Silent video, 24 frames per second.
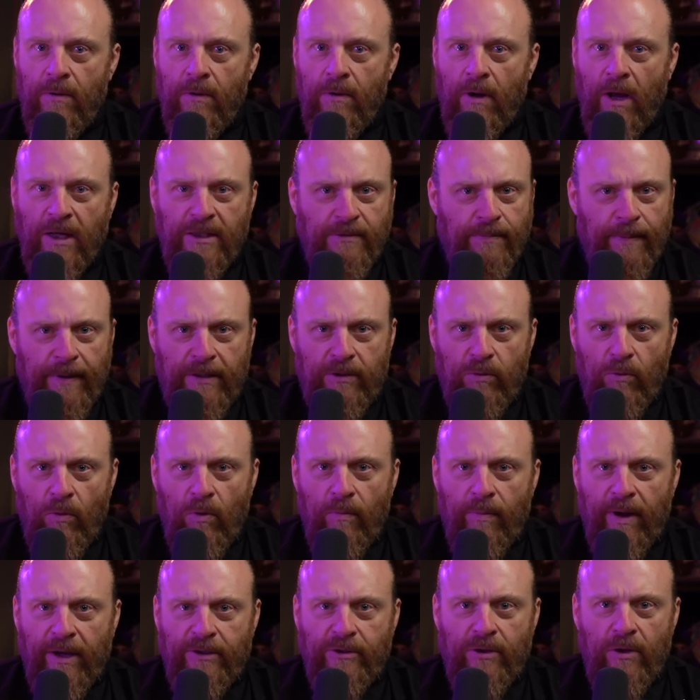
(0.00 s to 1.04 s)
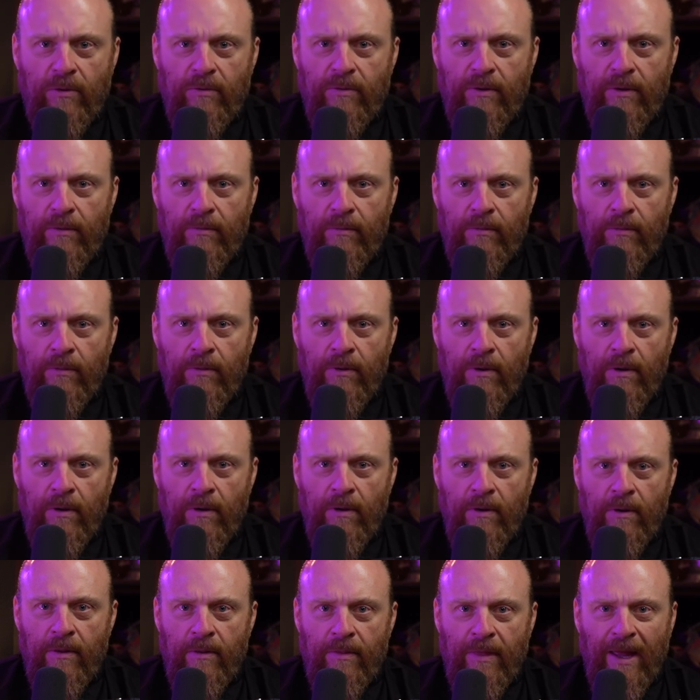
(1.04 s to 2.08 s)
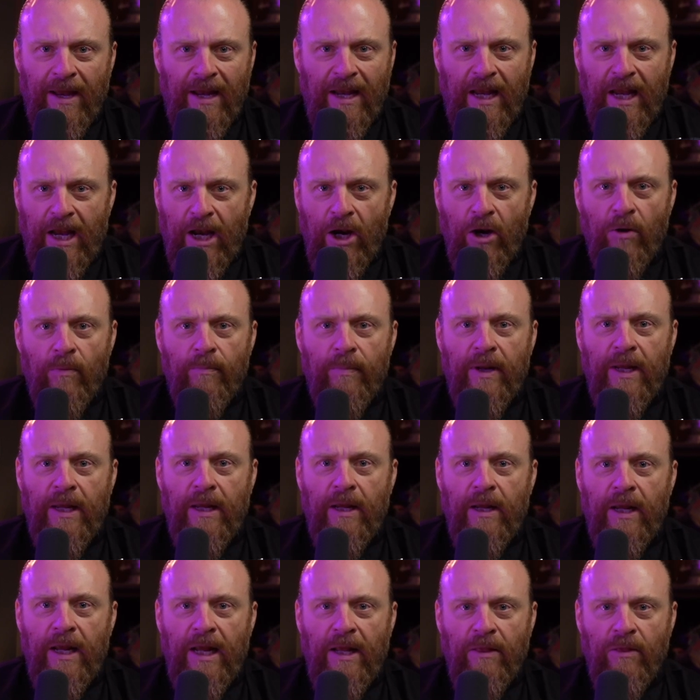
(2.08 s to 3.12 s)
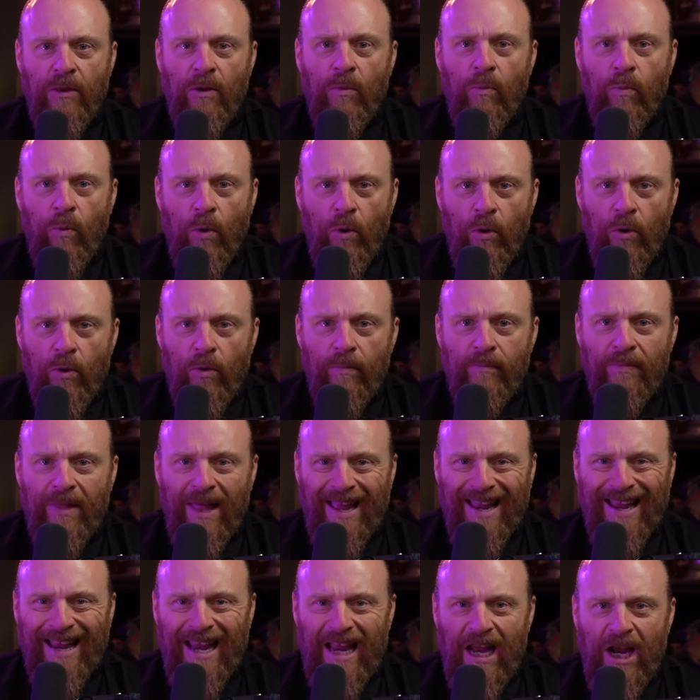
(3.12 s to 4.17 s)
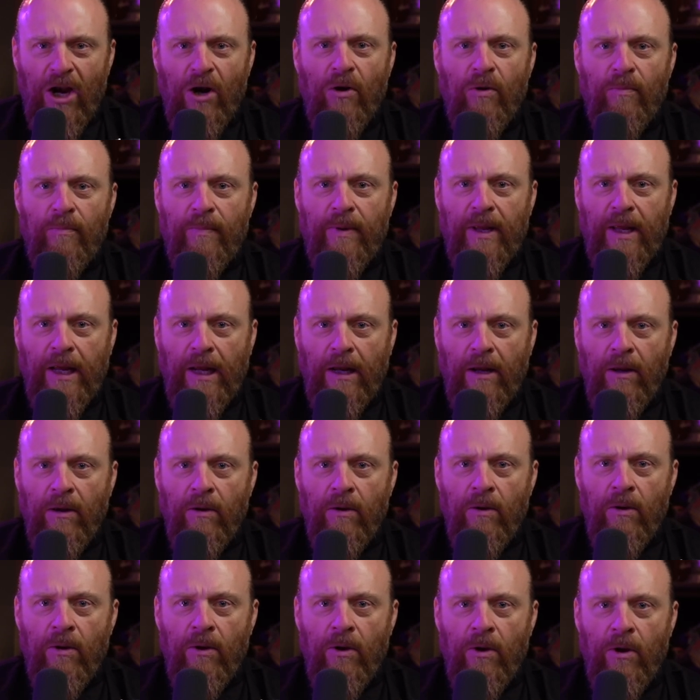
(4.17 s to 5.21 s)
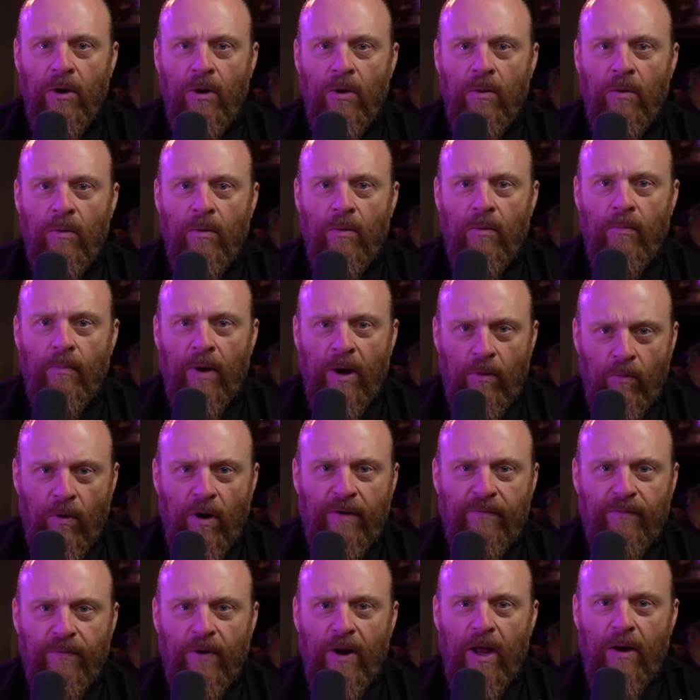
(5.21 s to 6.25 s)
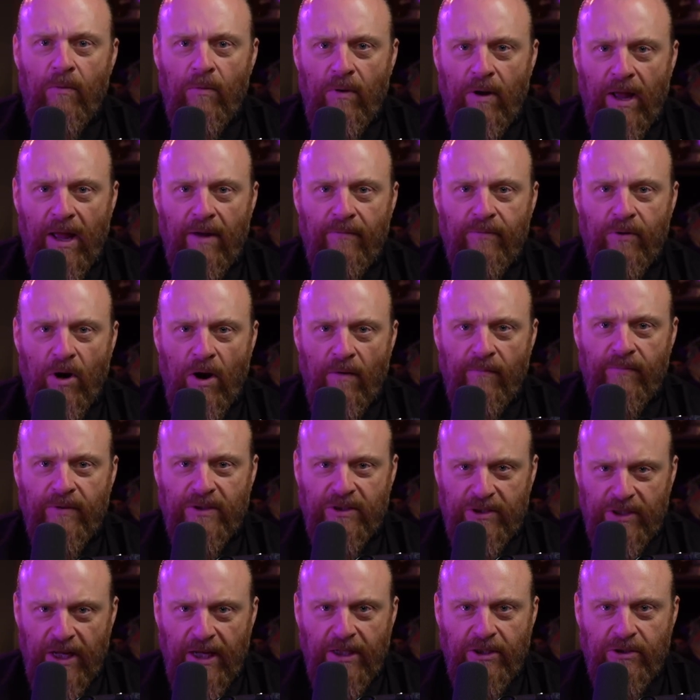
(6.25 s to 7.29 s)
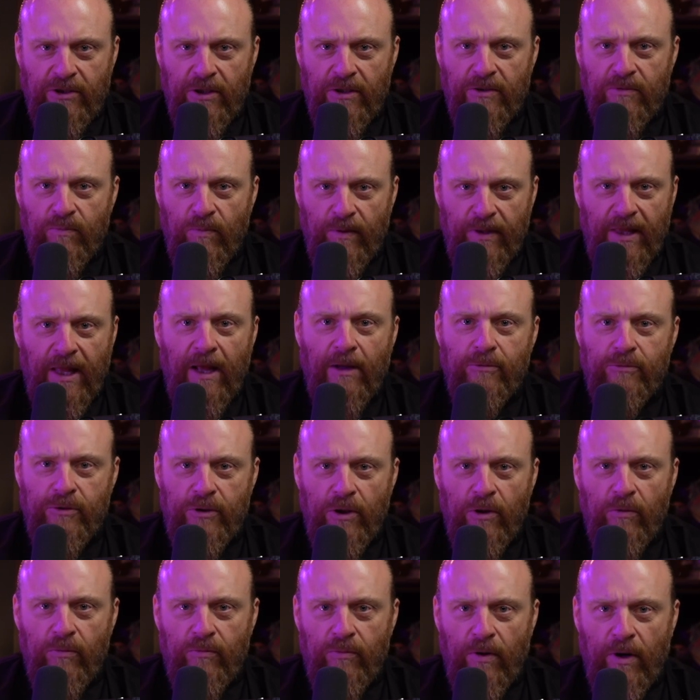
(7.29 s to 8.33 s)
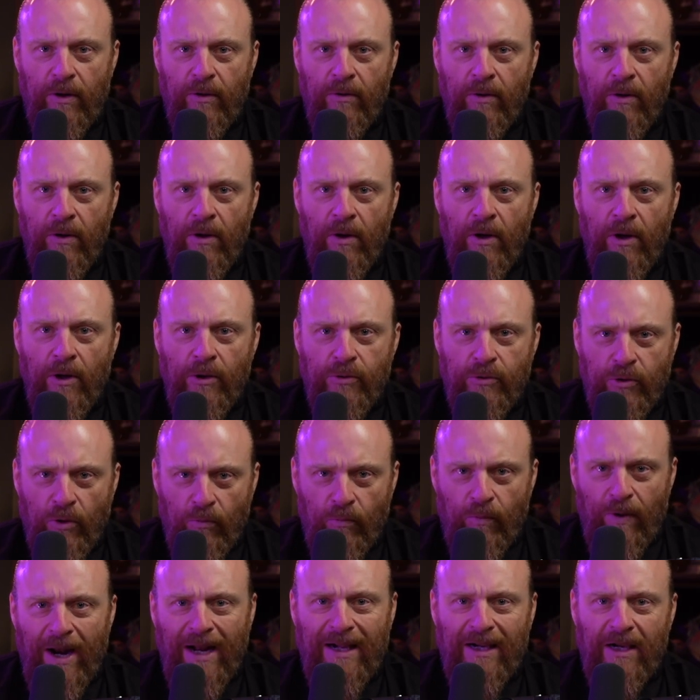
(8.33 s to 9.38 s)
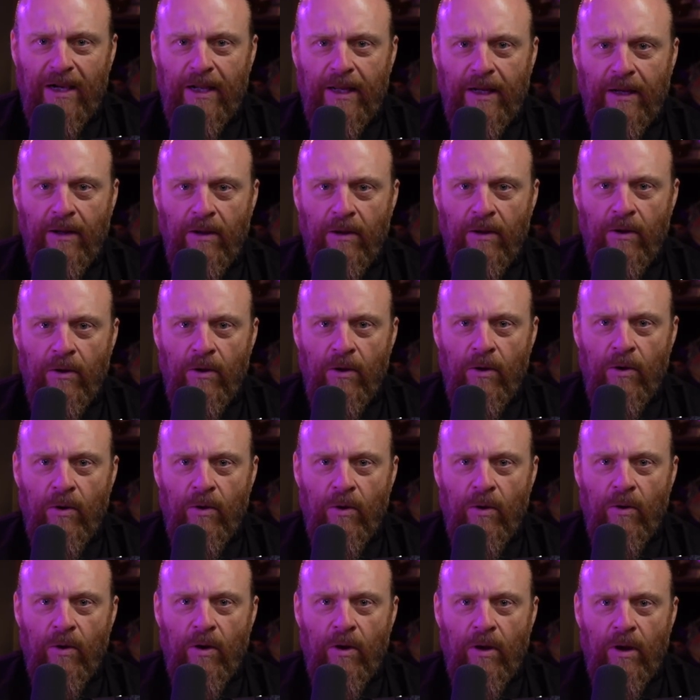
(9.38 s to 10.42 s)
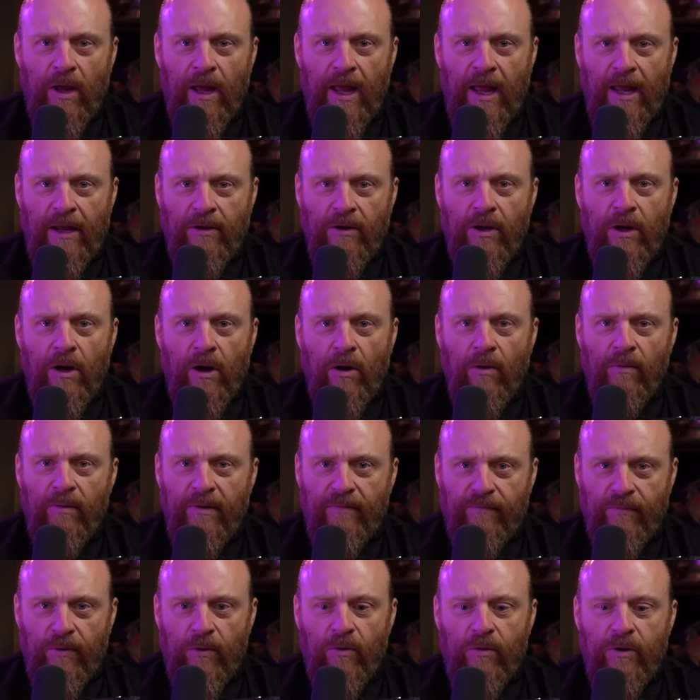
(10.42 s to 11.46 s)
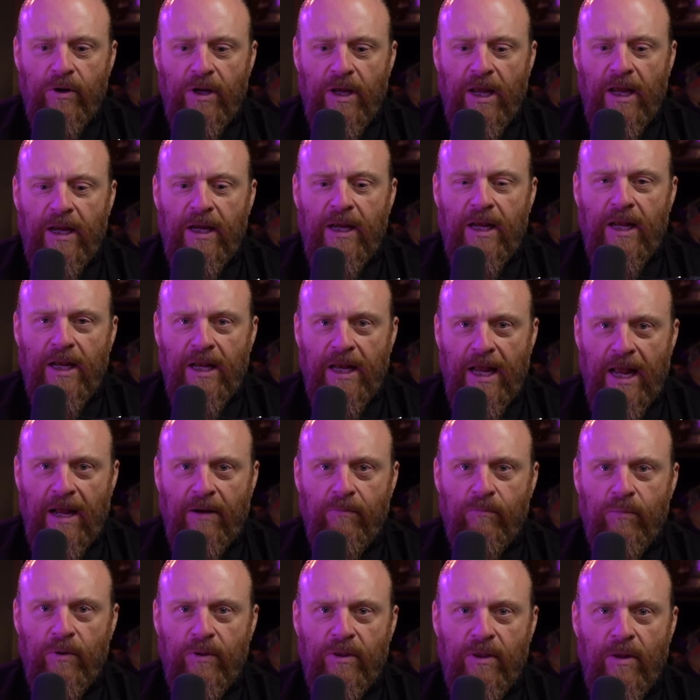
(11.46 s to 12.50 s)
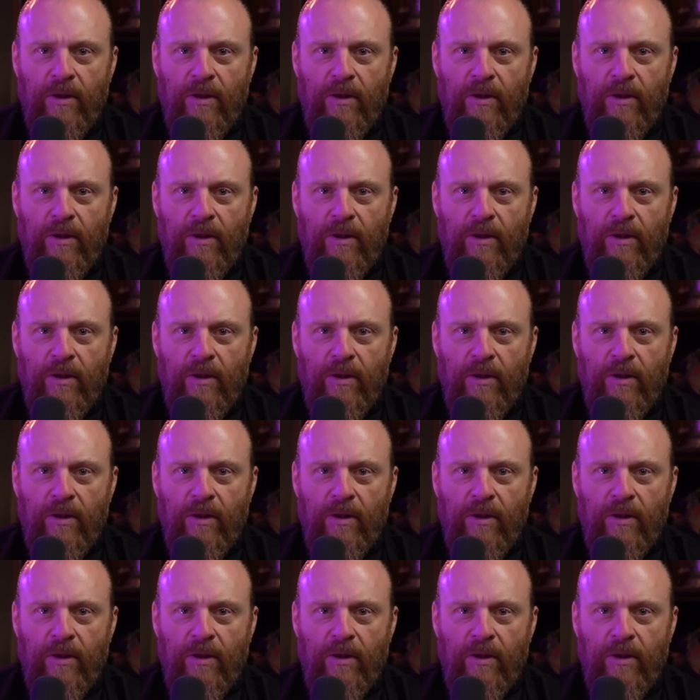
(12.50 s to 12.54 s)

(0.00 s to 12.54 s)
I speak to all my children. They hear me in the womb, they hear me. My wife and I will have conversations with our children directly. And you know, if you can connect with